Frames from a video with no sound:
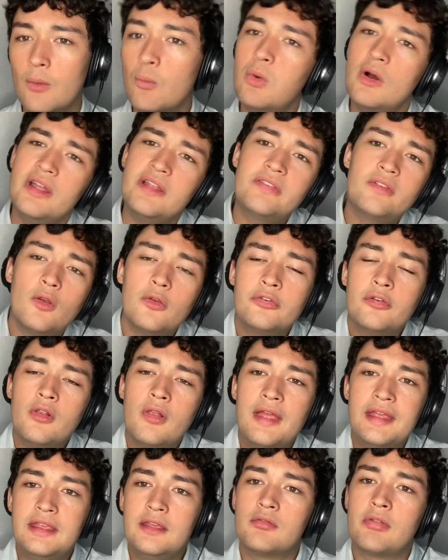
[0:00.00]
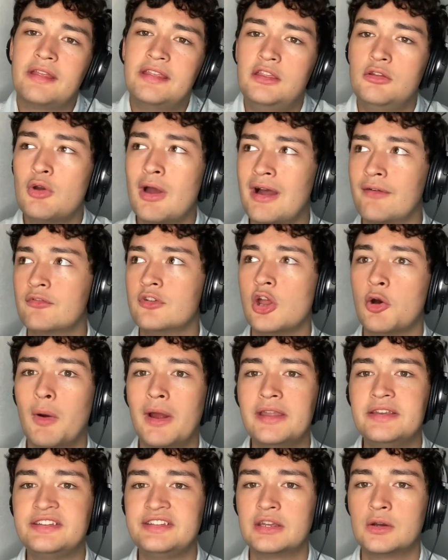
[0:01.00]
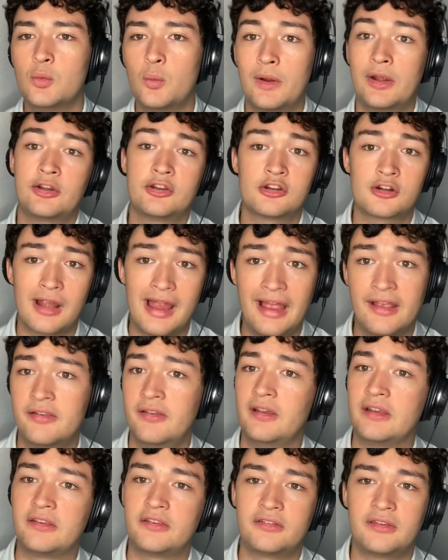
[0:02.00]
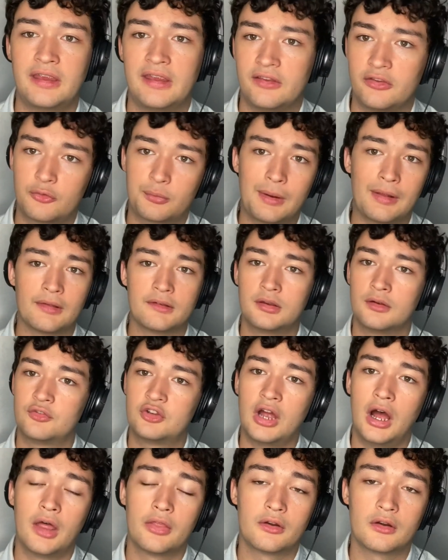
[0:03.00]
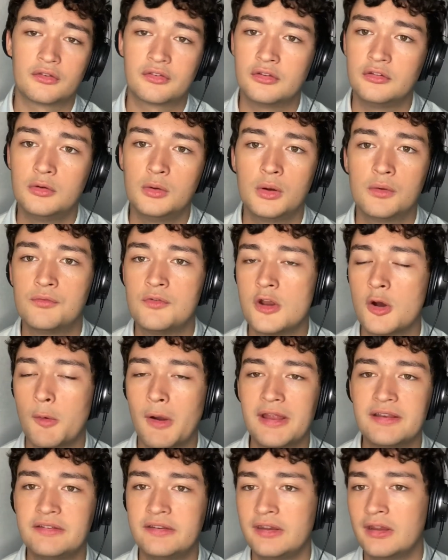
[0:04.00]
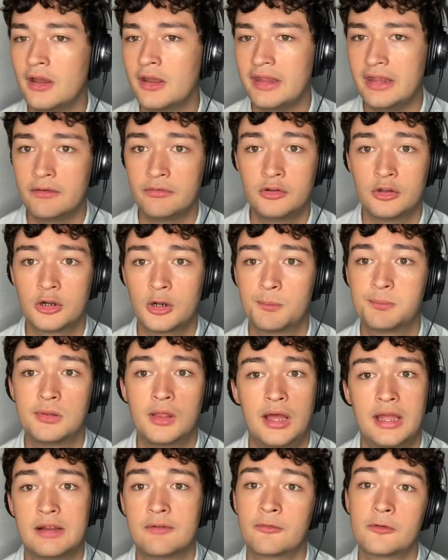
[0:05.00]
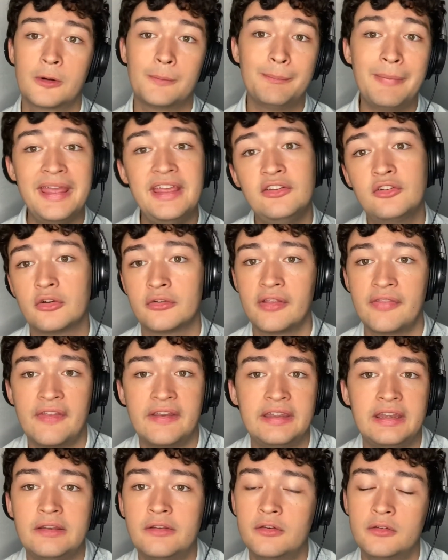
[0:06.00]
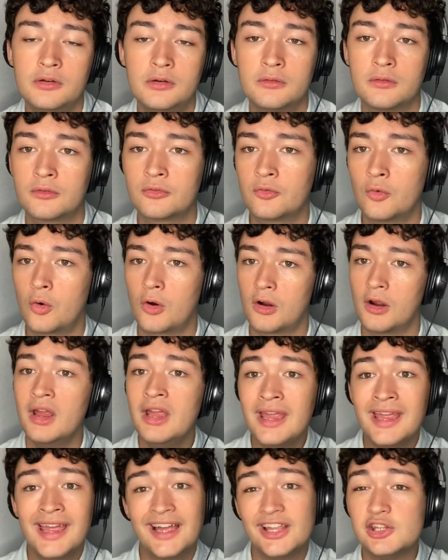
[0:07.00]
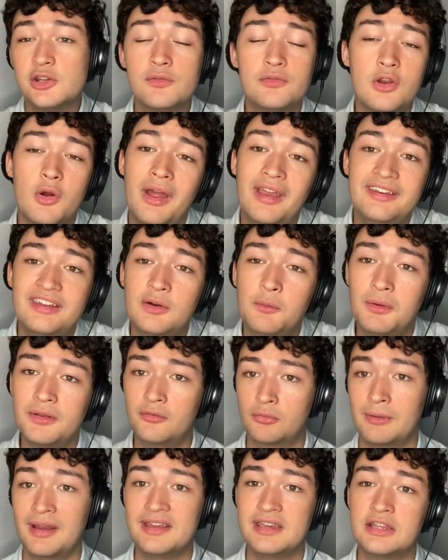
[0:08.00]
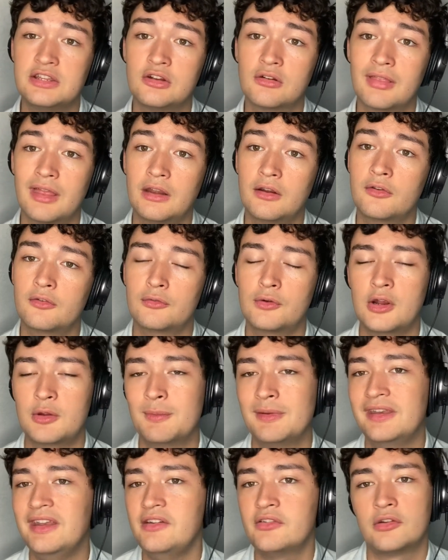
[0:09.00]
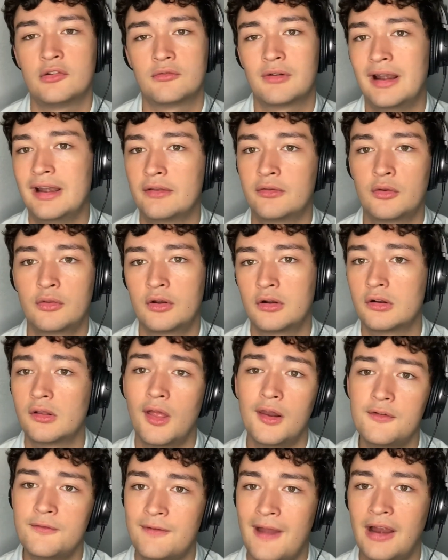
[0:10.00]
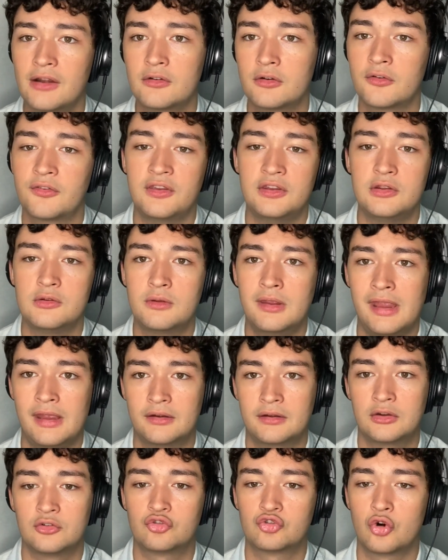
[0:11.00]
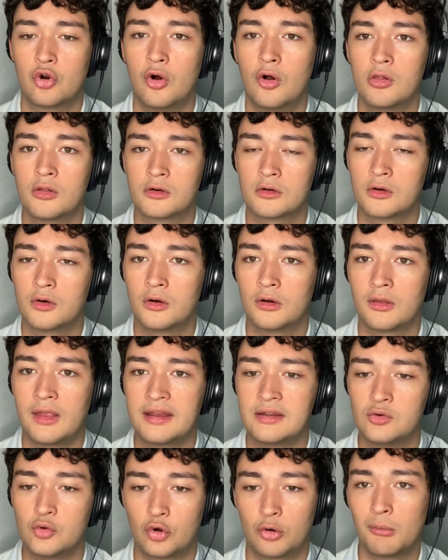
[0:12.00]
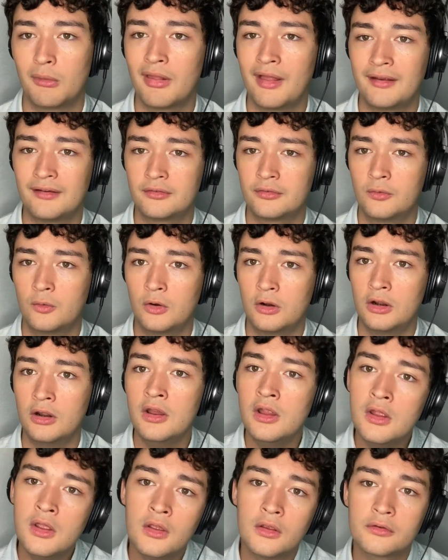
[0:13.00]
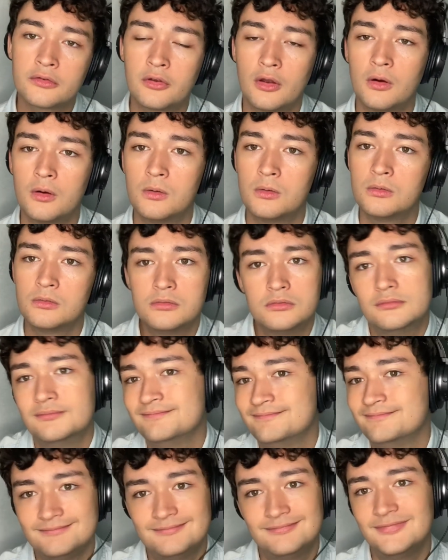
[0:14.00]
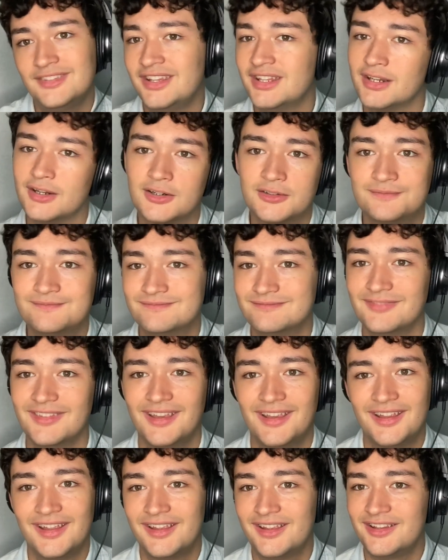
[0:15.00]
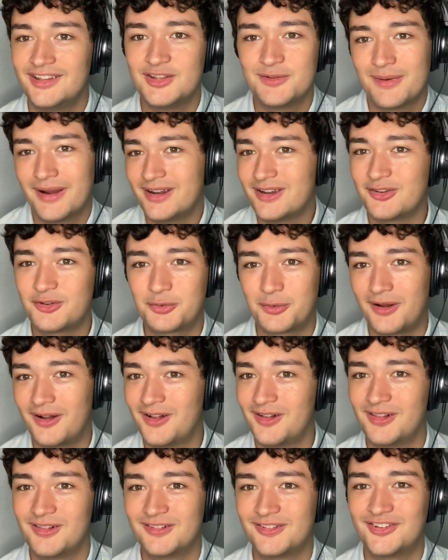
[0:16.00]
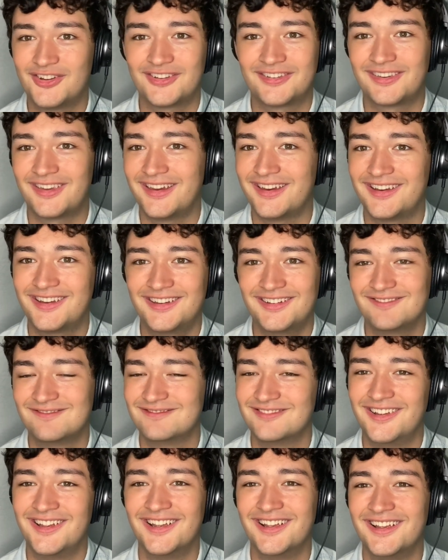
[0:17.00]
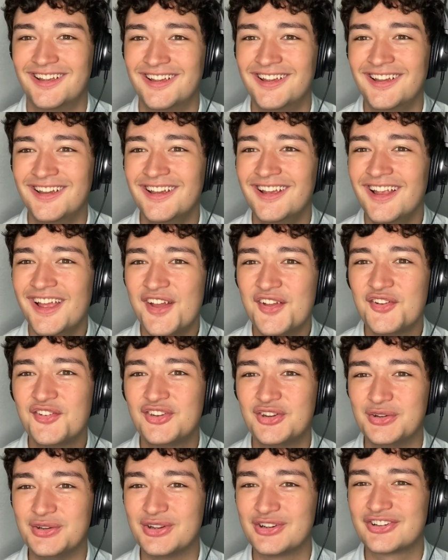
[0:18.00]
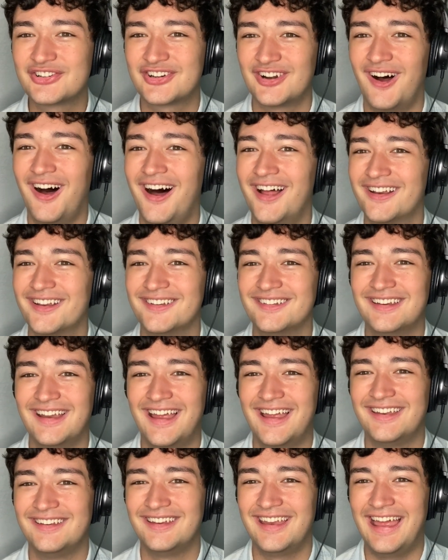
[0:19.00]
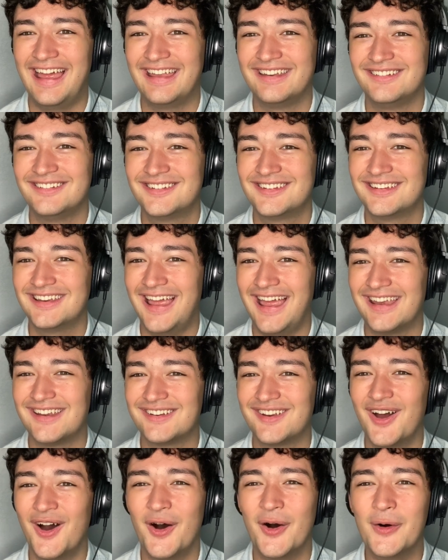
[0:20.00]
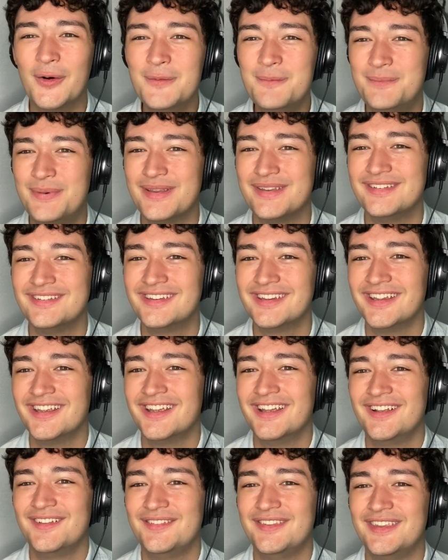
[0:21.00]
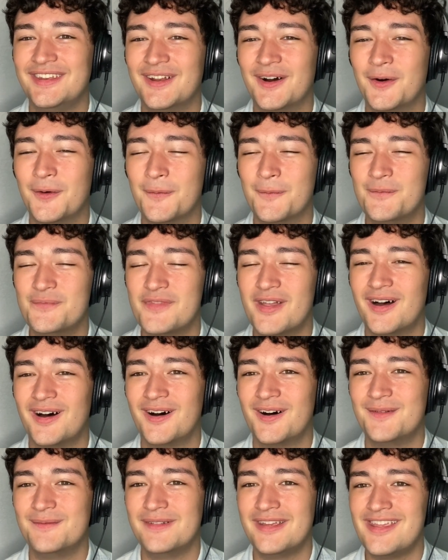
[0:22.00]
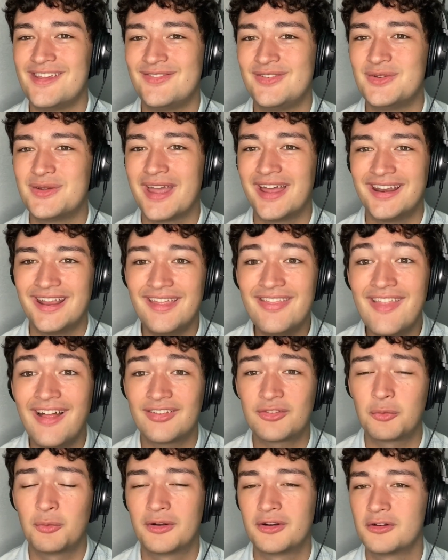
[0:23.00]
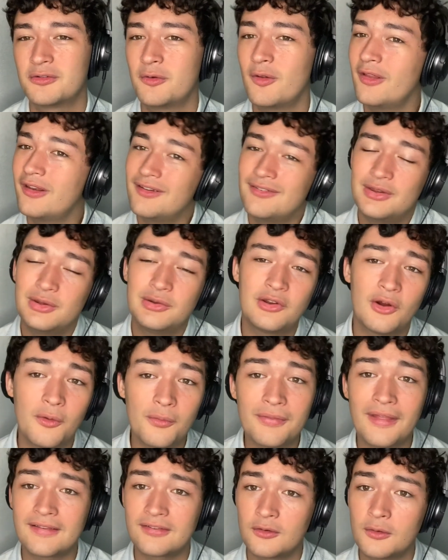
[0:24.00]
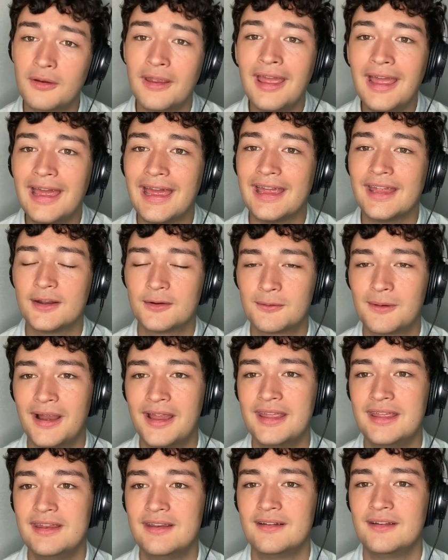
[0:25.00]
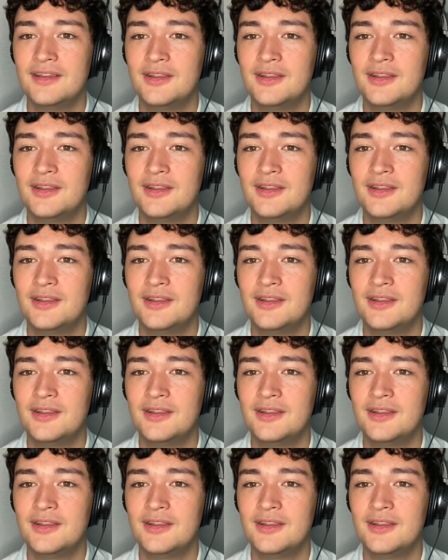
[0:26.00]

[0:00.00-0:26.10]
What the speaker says: Yeah, well, it's also like you have no idea where your essay stands relative to others, and you have no idea if you're applying for a major that they need students for, and you have no idea what's written in your letters of recommendation, right? So there are a lot of factors that you can't control or like normalize for. So, you might as well just like shoot your shot and hope, and if you get in, that's wonderful, and if you don't, that's okay, right?